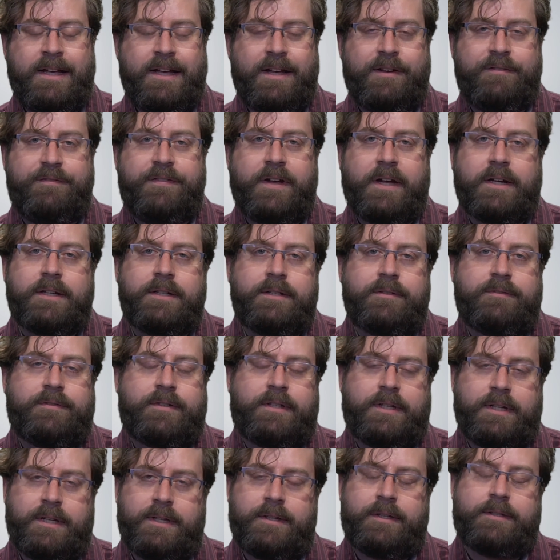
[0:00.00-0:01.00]

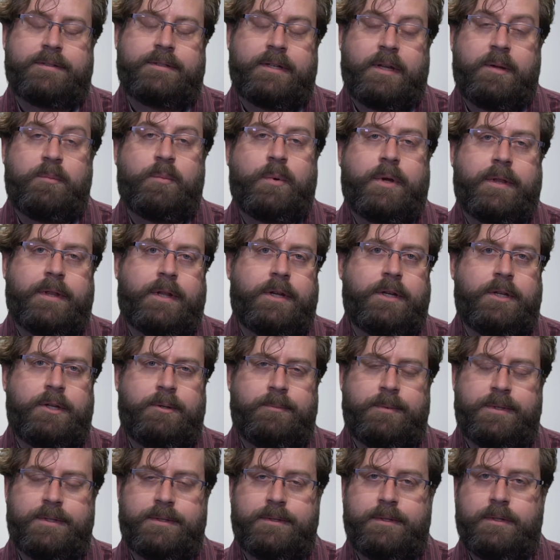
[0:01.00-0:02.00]
effectively in the same way that
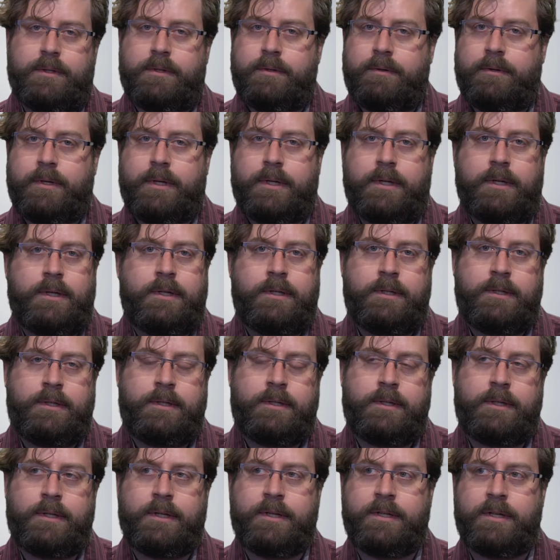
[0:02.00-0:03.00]
humans do in
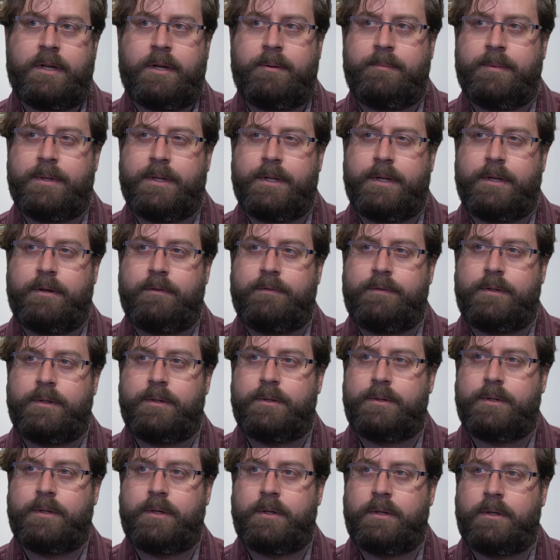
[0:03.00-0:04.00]
any time in the near
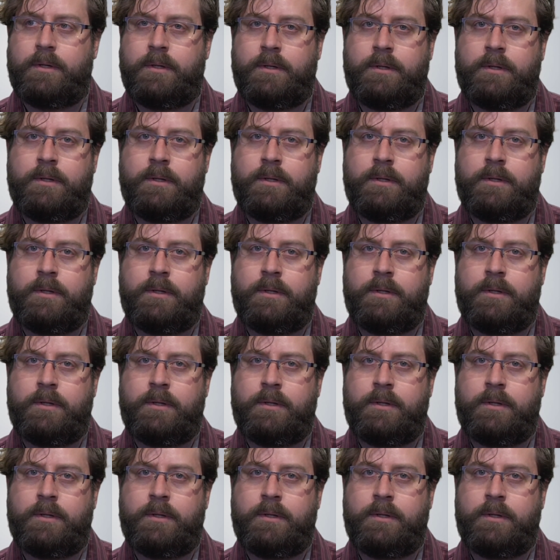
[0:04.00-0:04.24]
future.